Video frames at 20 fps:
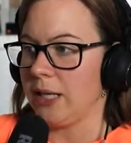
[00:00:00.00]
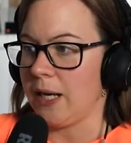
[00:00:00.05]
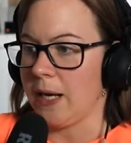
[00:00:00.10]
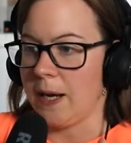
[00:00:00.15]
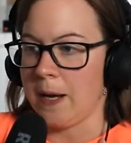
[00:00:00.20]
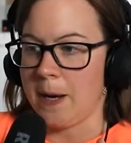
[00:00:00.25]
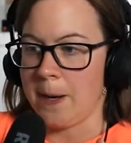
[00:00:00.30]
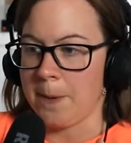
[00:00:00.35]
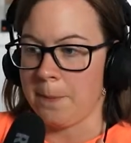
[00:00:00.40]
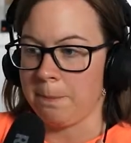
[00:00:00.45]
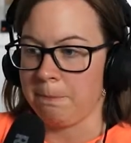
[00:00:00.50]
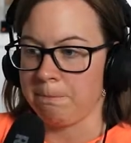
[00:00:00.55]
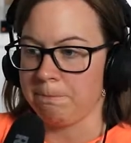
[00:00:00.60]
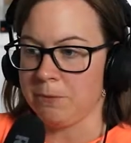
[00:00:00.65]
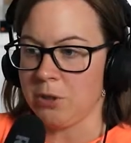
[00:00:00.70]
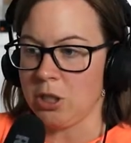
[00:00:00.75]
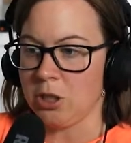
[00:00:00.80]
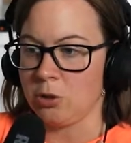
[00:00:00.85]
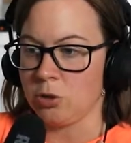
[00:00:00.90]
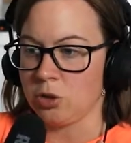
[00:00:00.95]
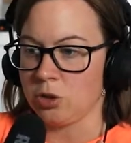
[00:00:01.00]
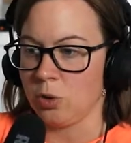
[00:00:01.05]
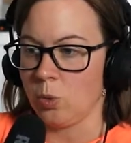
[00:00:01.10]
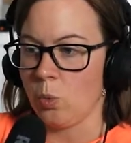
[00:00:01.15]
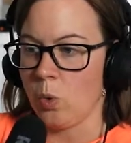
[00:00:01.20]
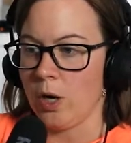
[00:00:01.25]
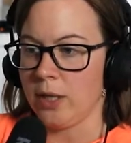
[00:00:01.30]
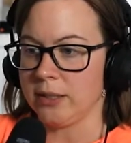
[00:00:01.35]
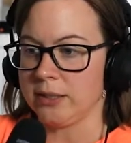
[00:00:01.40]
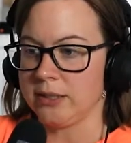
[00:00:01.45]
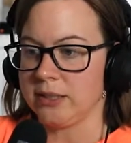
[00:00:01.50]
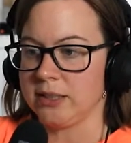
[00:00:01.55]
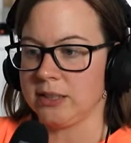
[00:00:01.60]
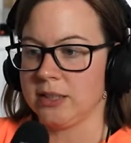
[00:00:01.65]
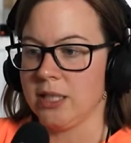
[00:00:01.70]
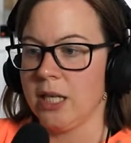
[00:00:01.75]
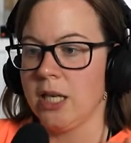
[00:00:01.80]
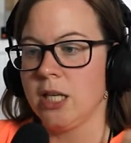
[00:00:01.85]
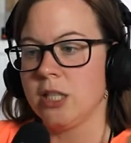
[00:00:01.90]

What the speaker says: the usual ones,